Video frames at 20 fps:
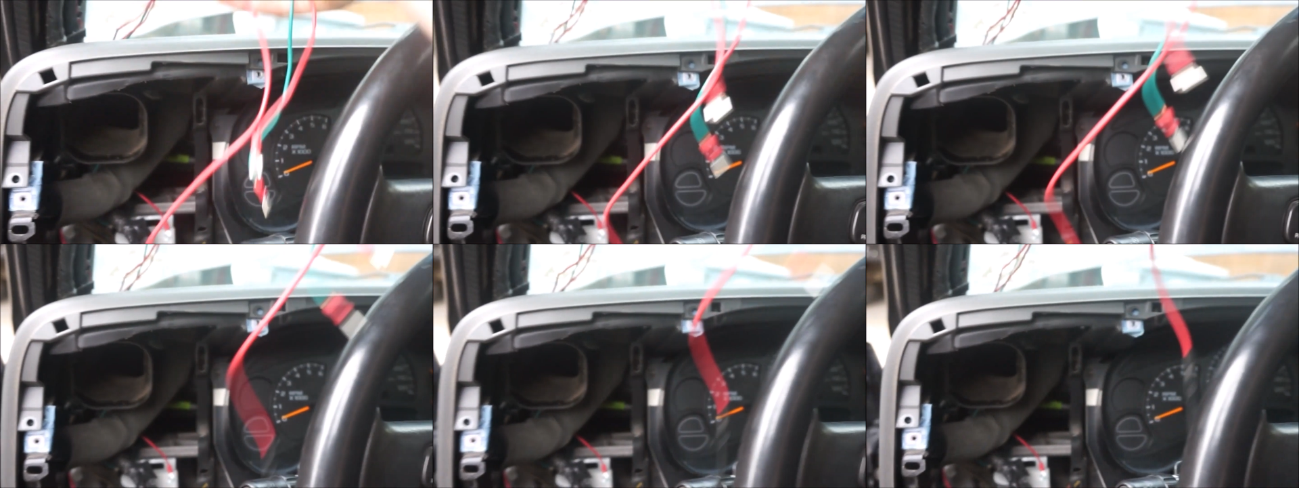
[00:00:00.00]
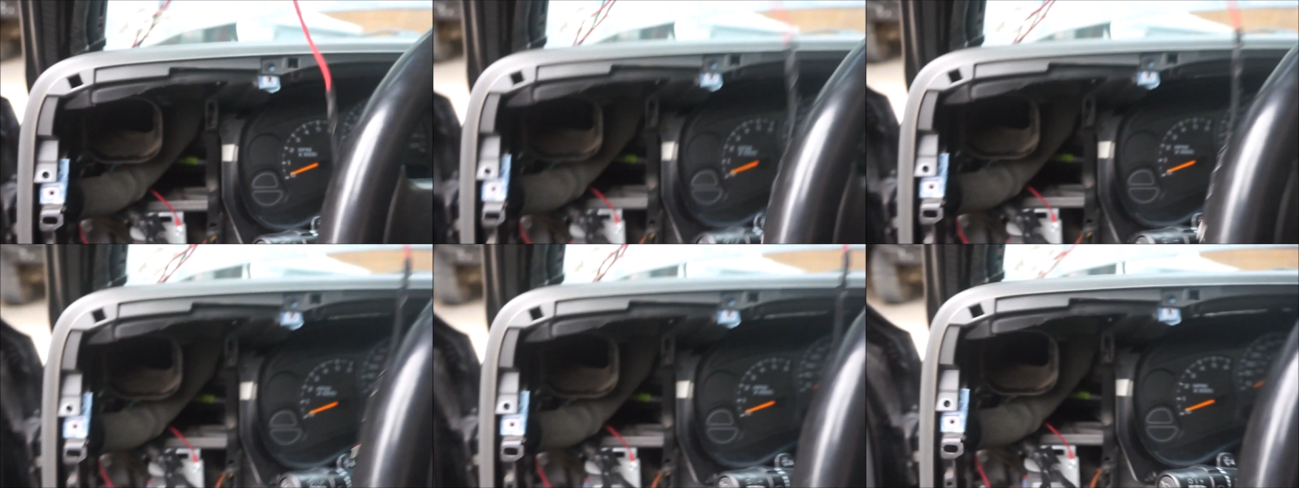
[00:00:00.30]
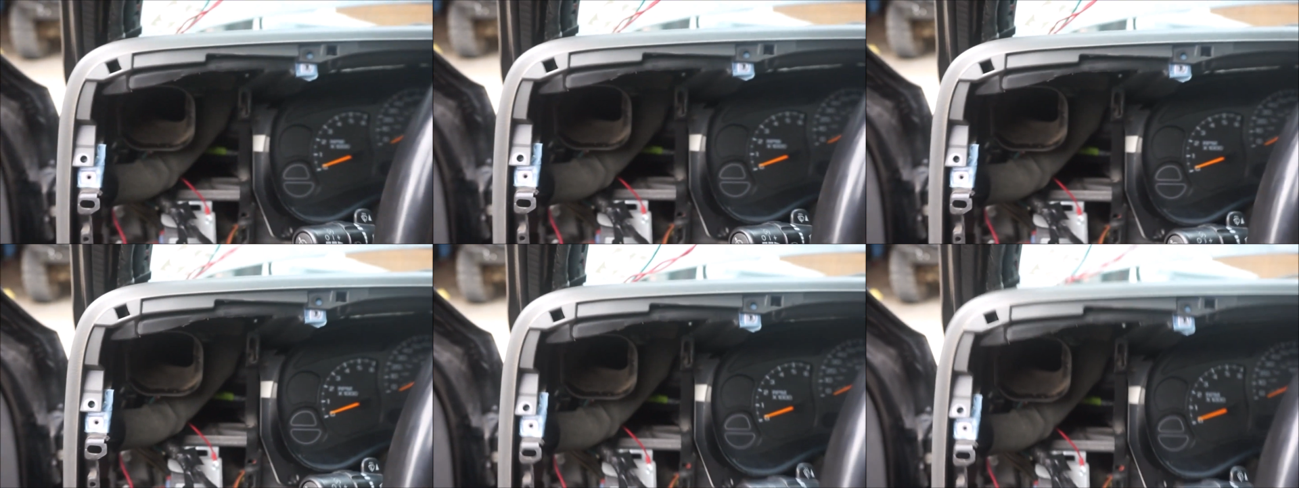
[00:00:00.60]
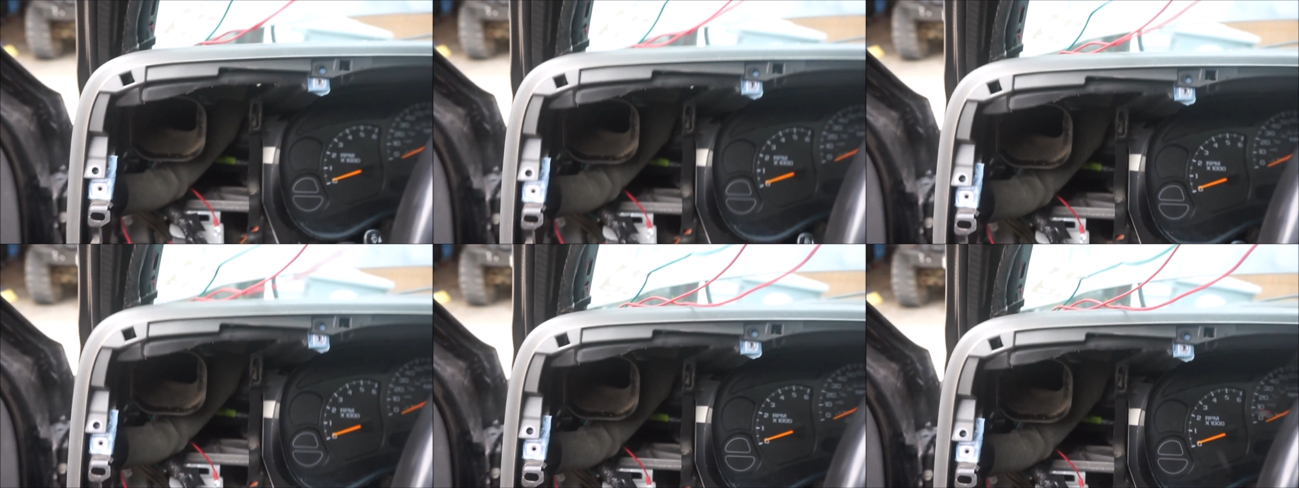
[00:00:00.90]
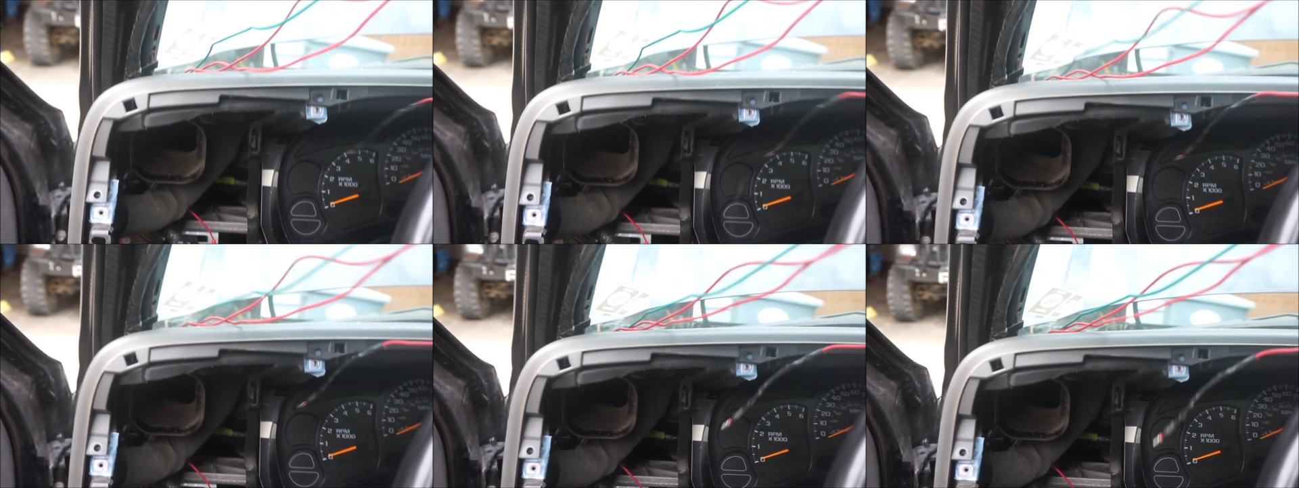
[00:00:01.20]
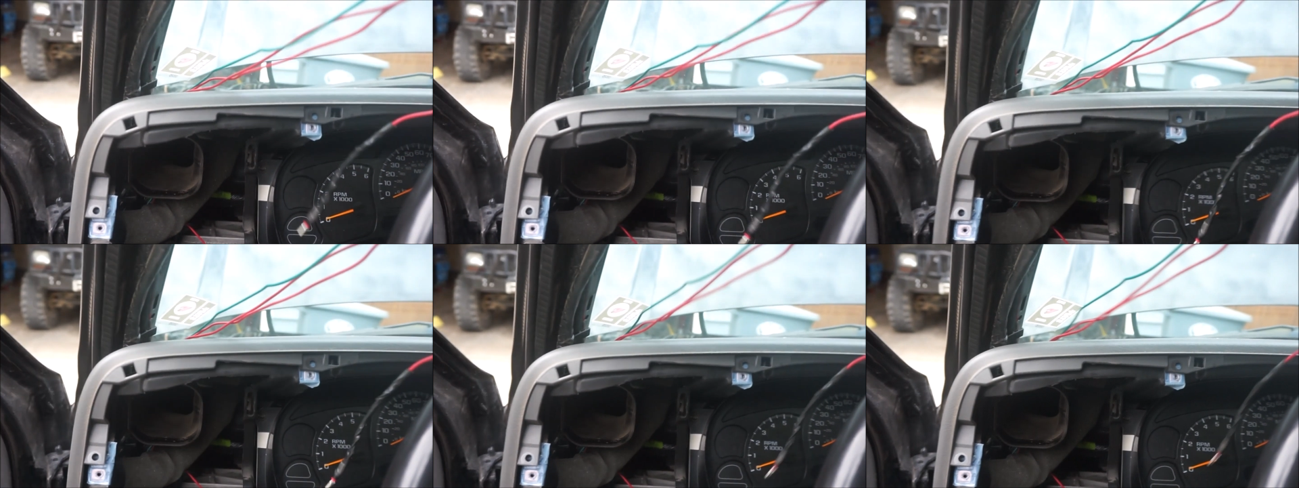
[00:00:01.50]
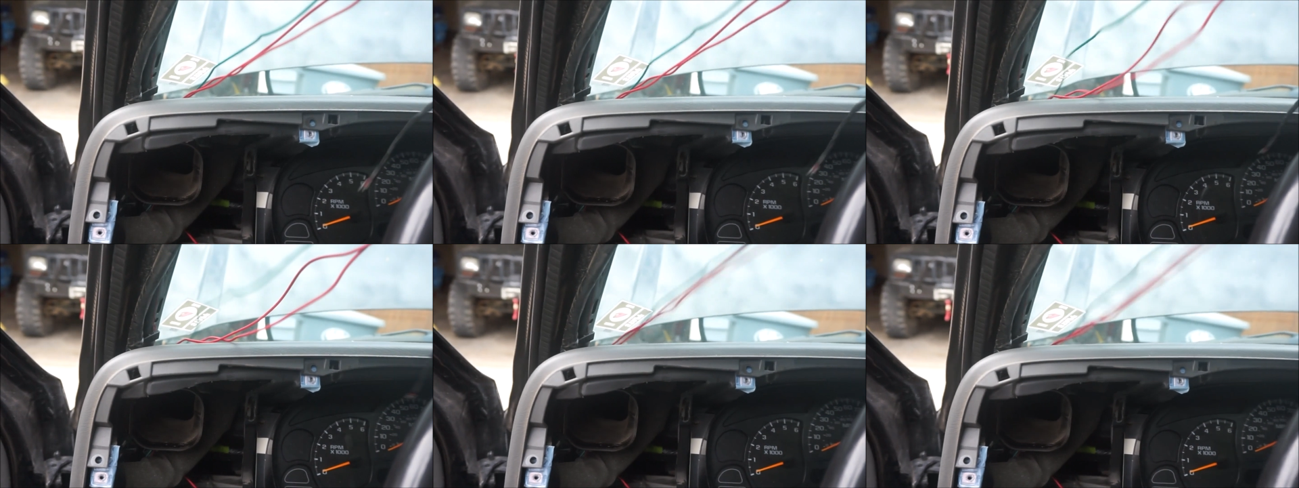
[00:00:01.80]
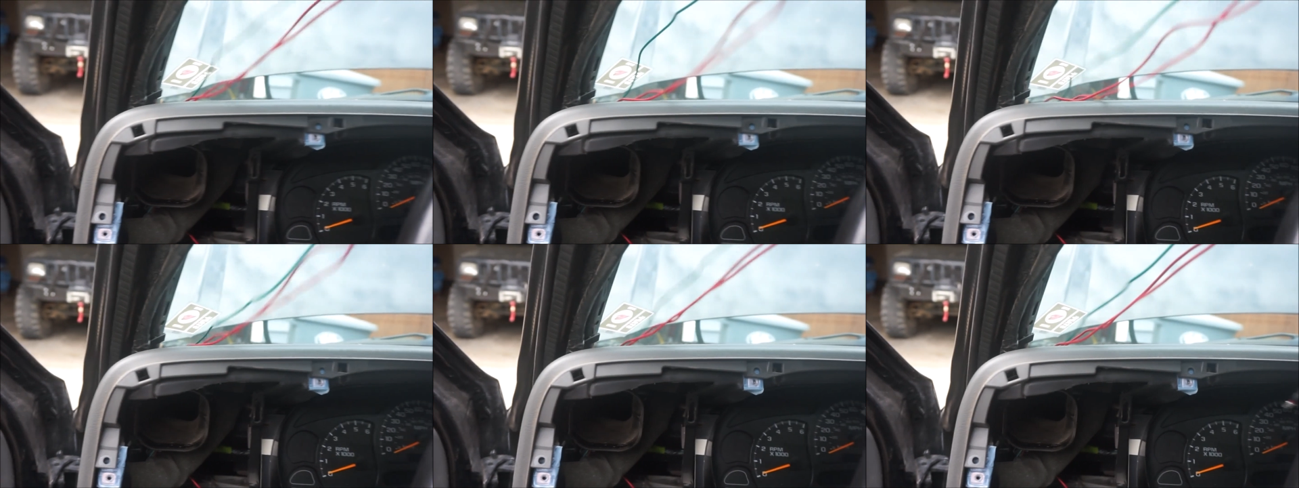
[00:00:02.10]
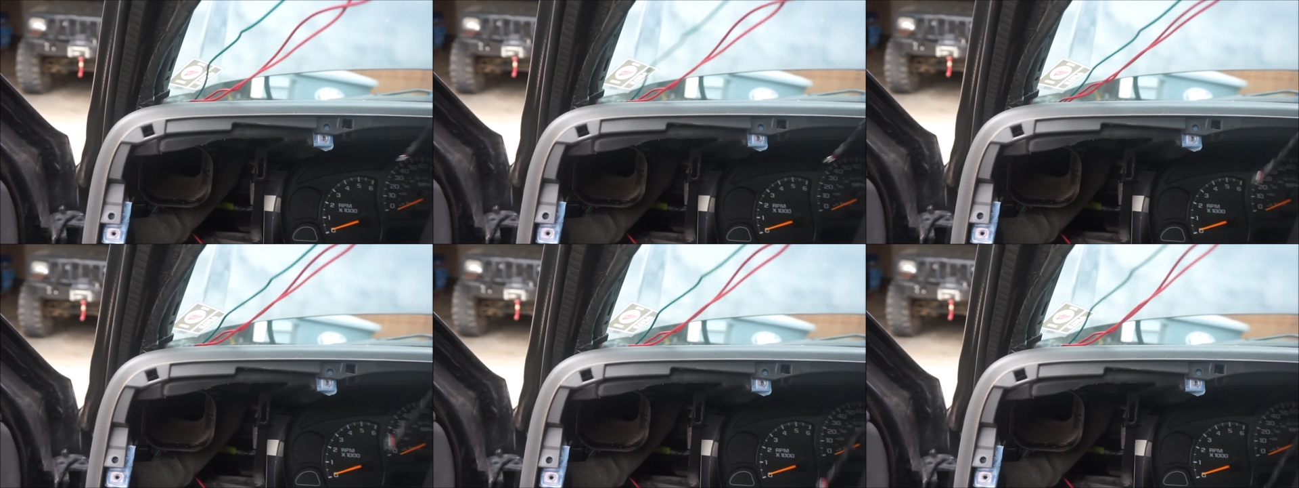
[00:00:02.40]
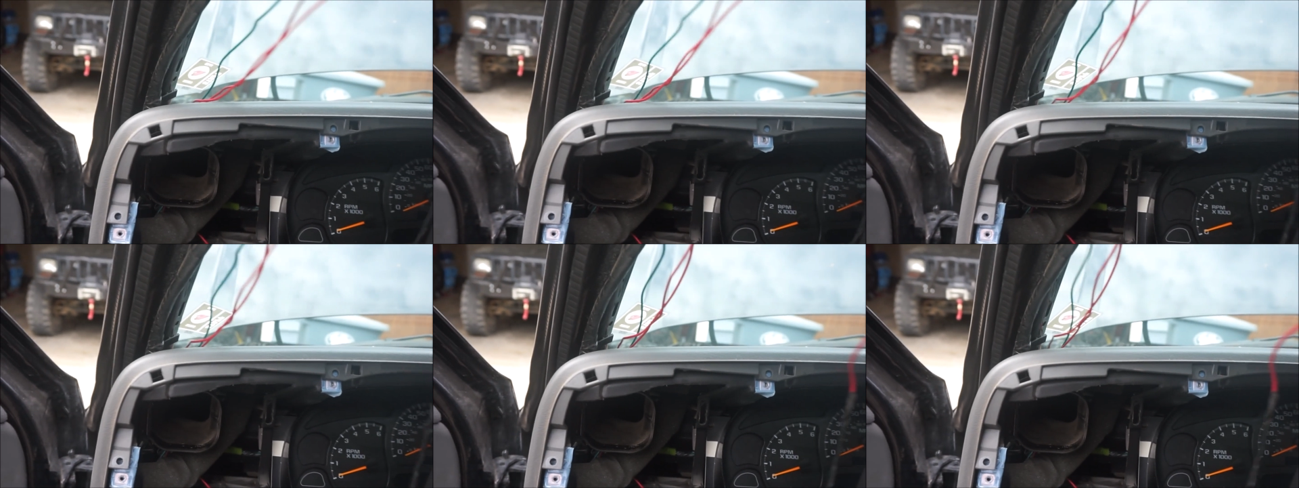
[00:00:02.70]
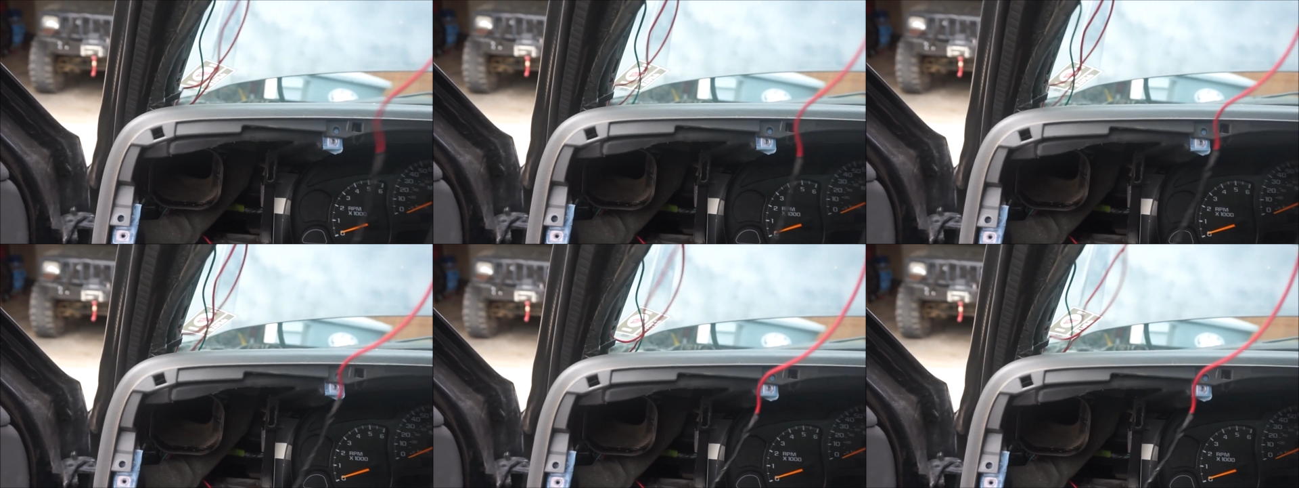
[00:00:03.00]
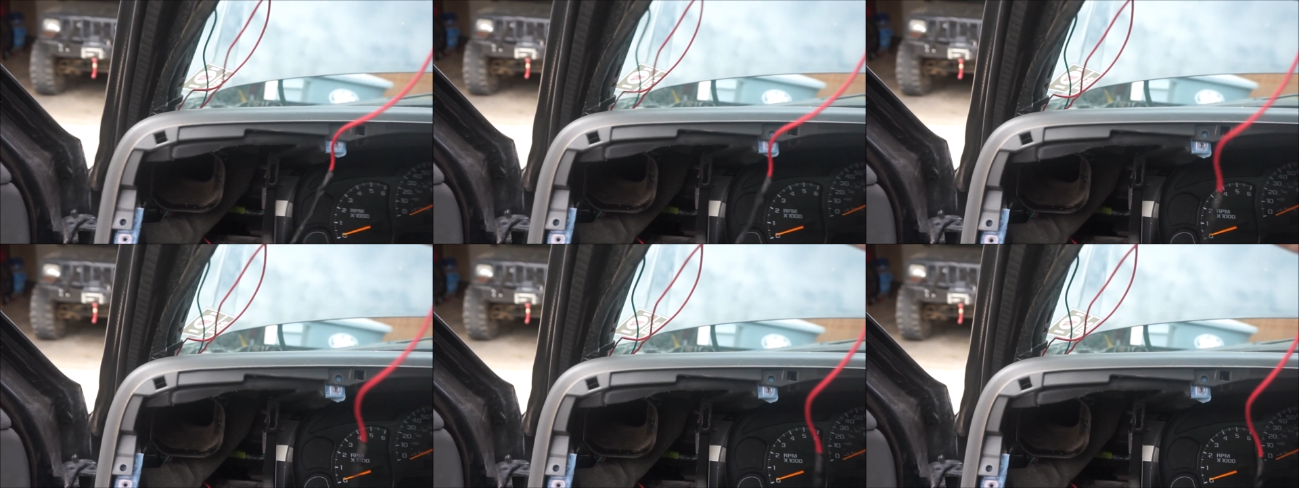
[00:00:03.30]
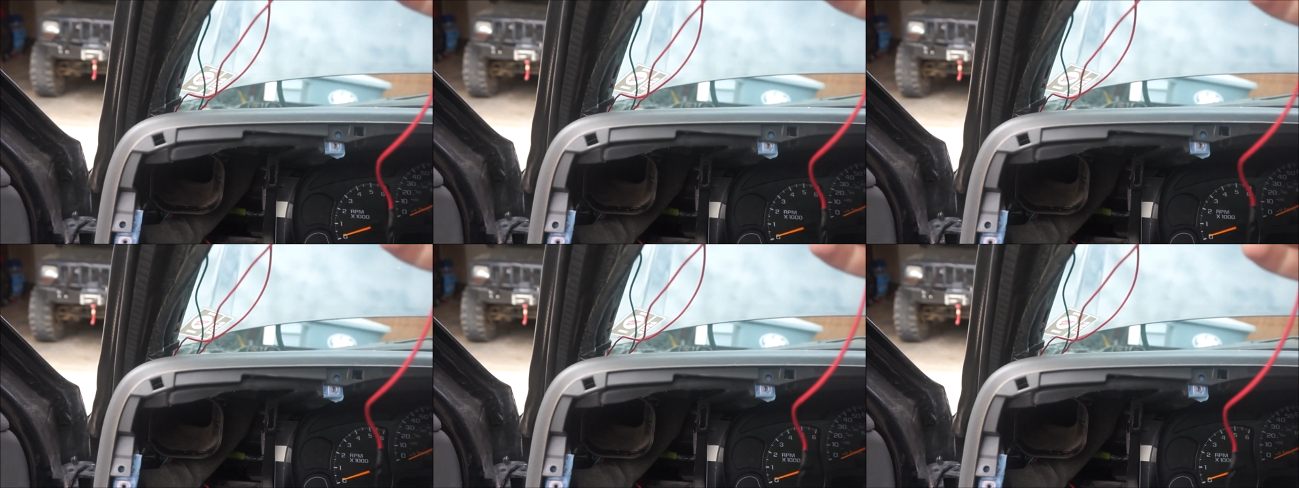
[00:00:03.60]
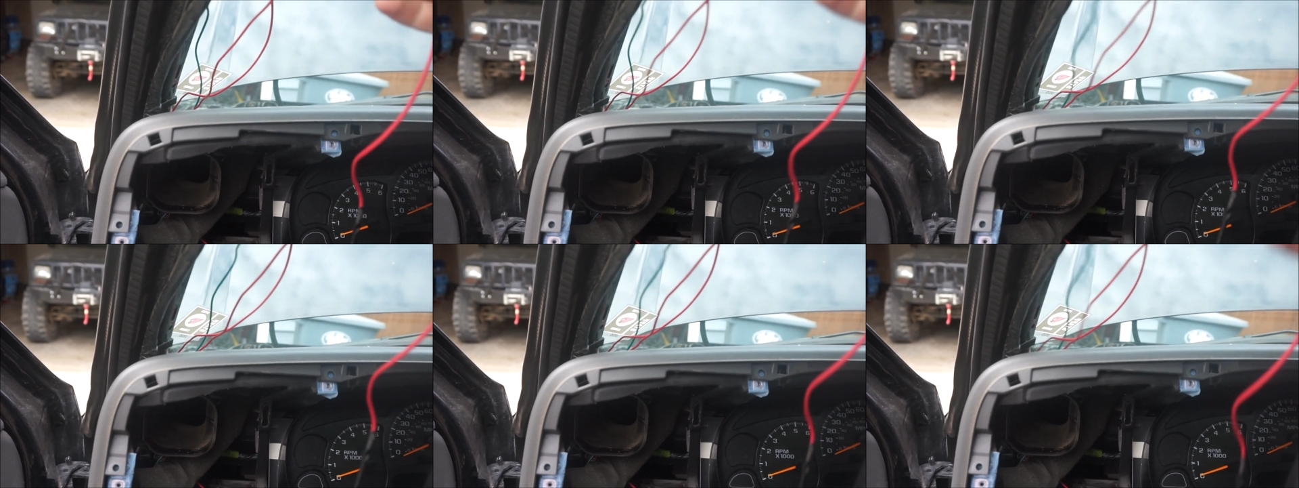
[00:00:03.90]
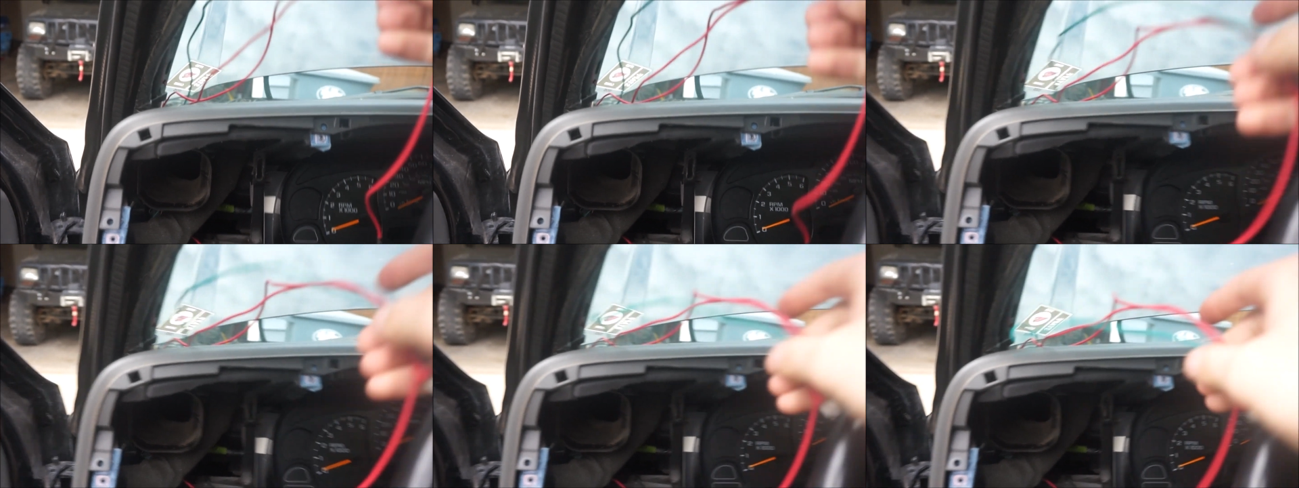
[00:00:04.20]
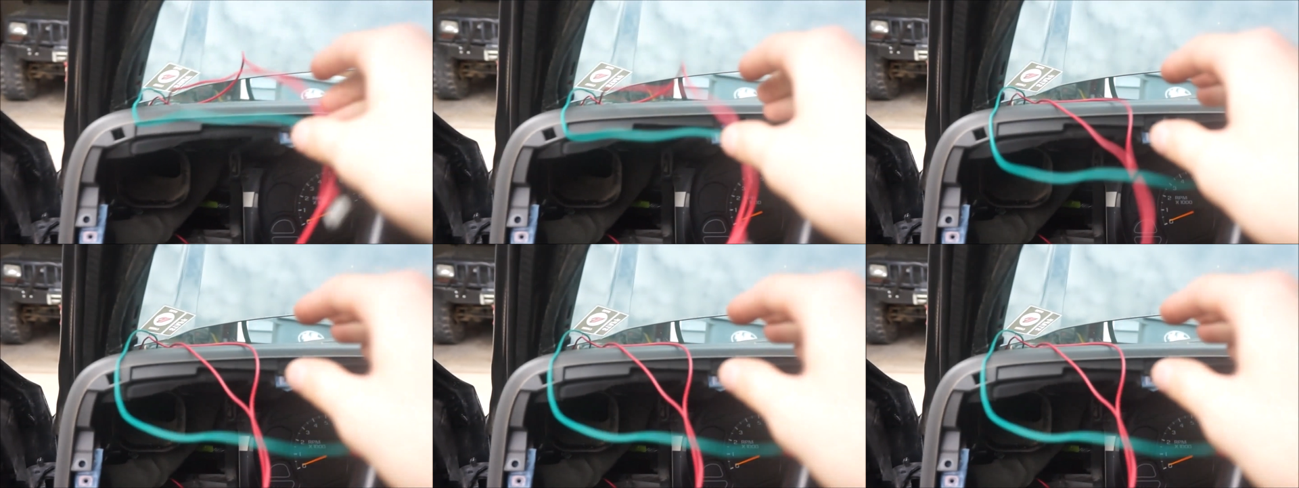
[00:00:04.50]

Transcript: [unreadable: no face in view]